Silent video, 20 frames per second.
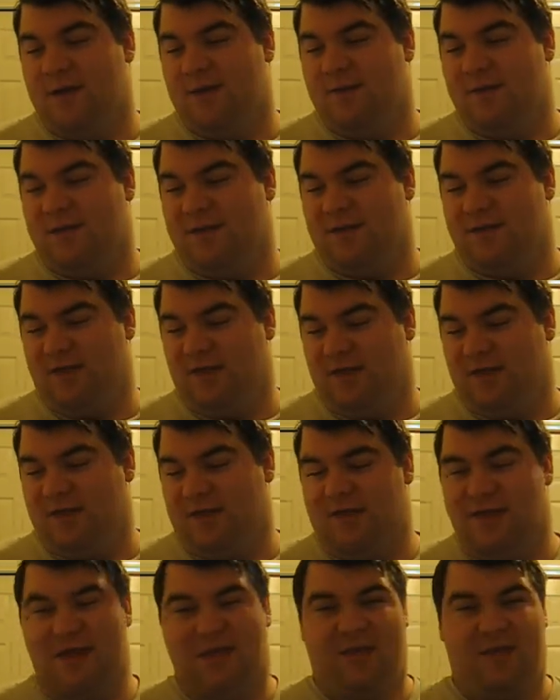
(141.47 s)
this
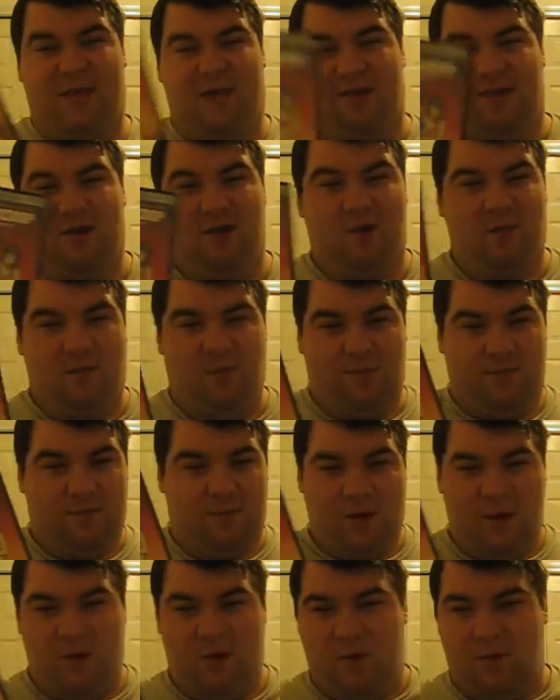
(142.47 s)
has like
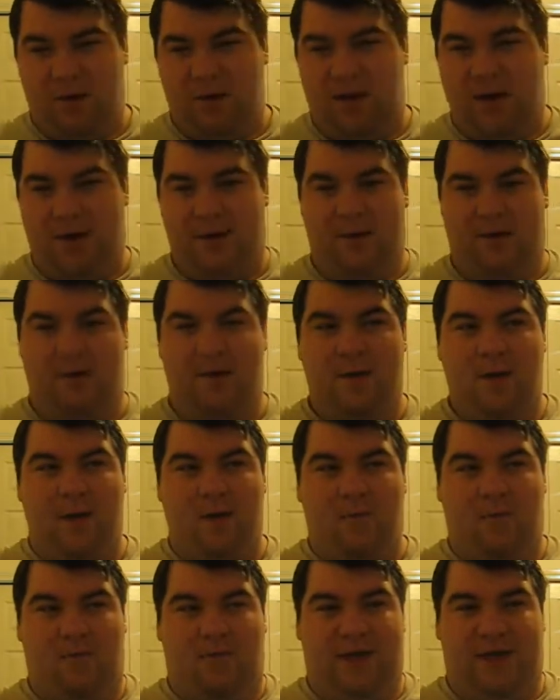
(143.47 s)
no
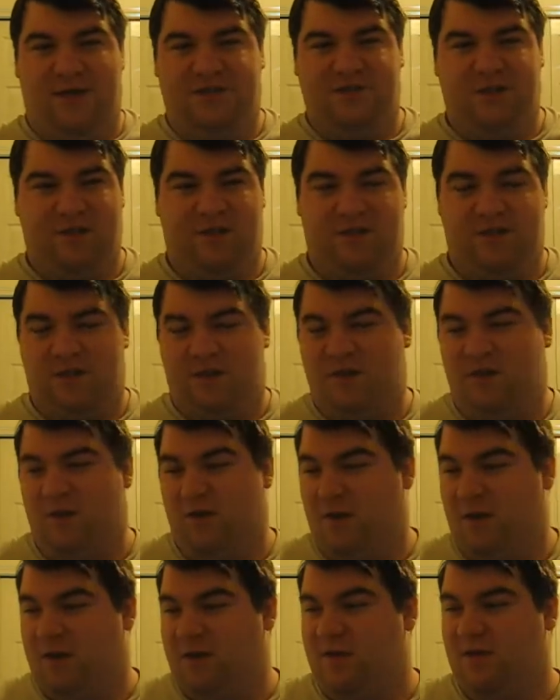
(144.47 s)
relation to the
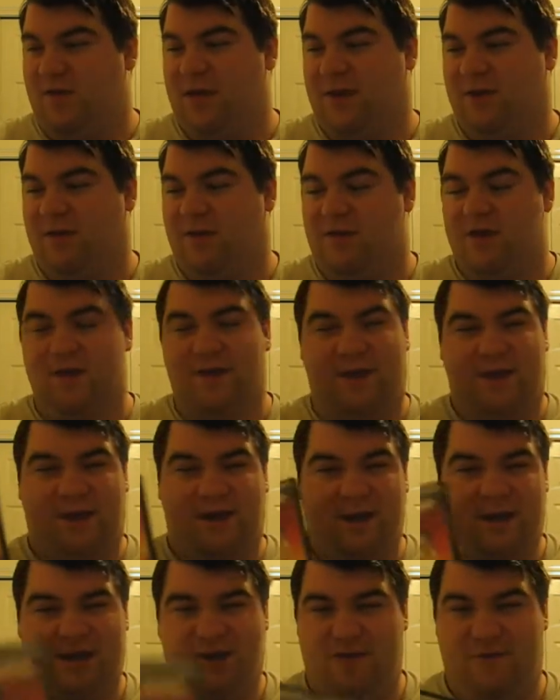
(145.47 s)
series. Like, it's not like a
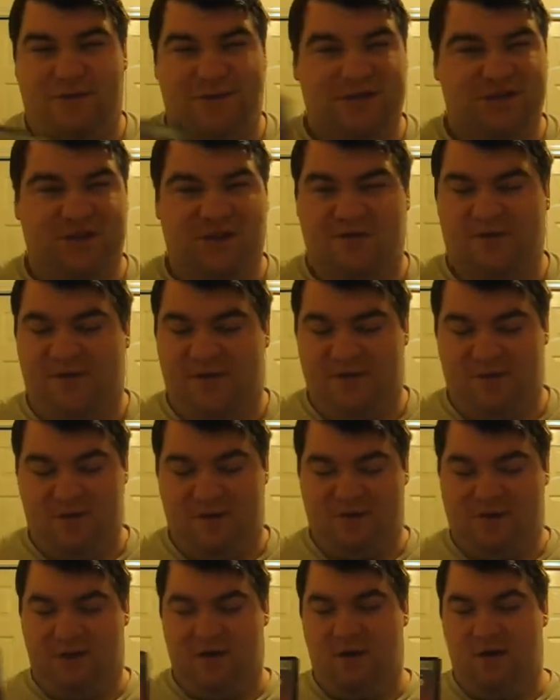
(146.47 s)
continuation of the
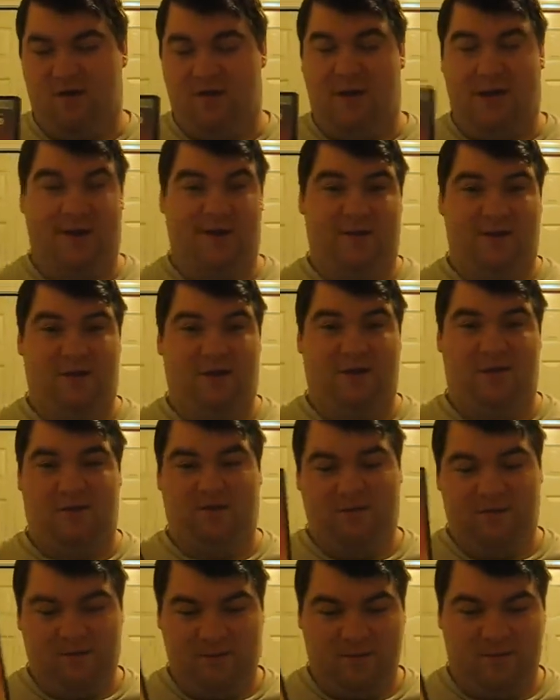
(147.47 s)
series at all. I can
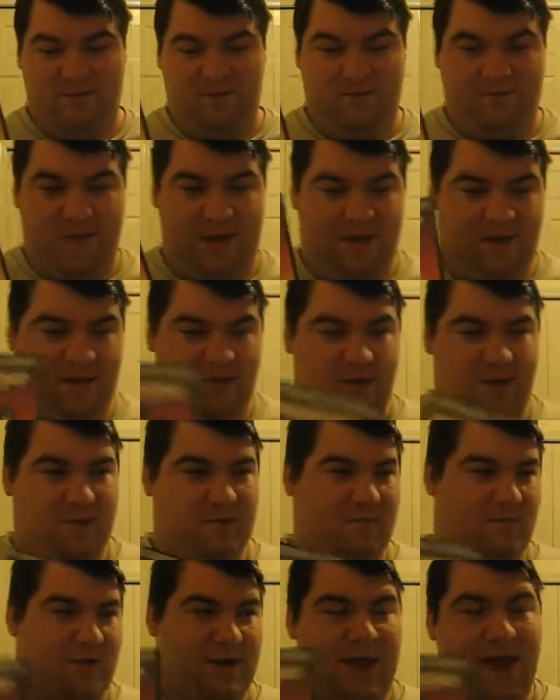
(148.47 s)
tell based
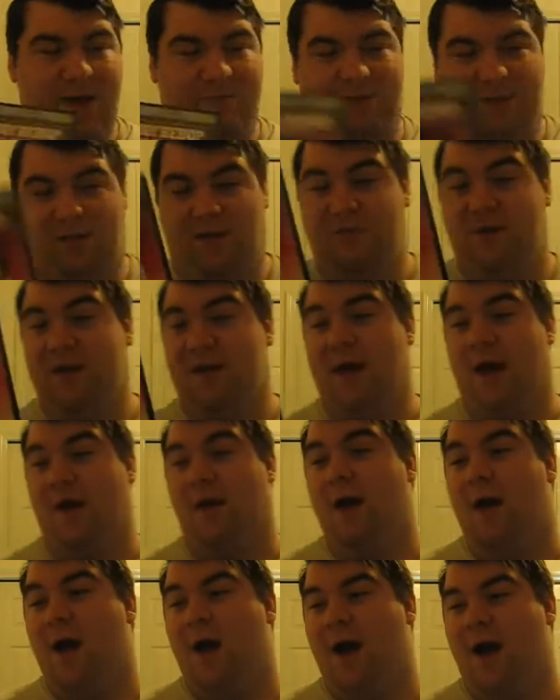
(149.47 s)
on what happens. But
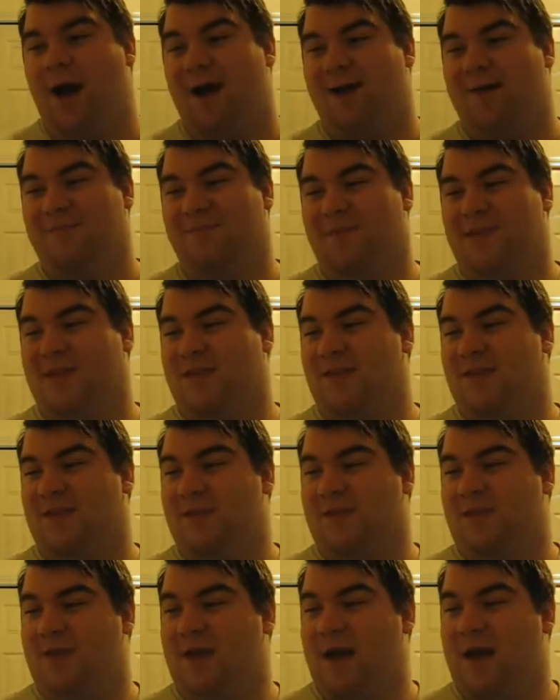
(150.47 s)
yeah, this
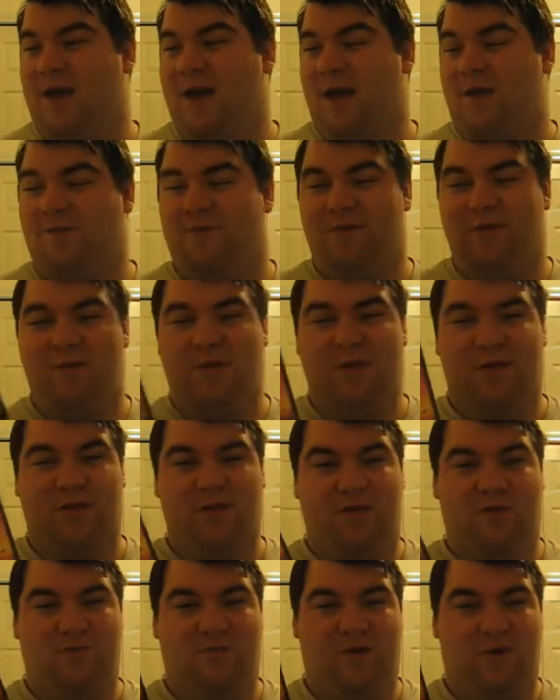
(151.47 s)
is I've heard
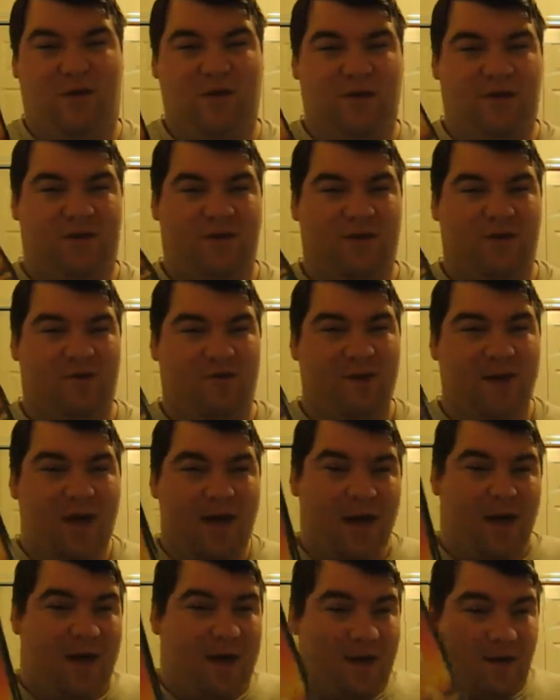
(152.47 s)
this is really good. So
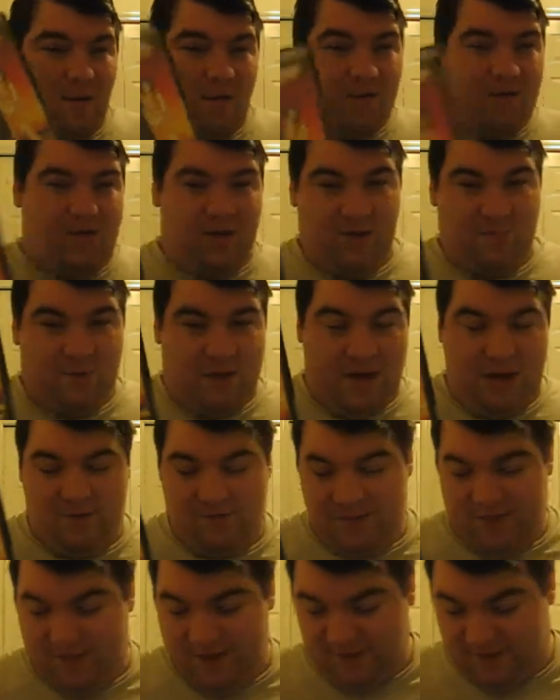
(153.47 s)
we'll see
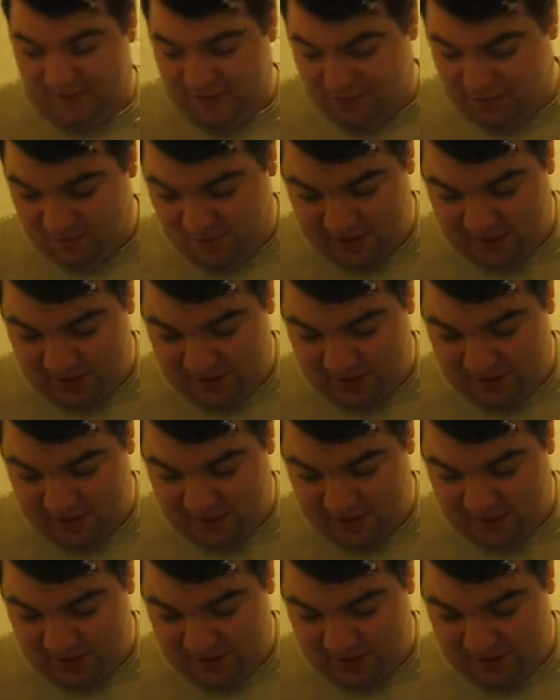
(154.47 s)
how I like this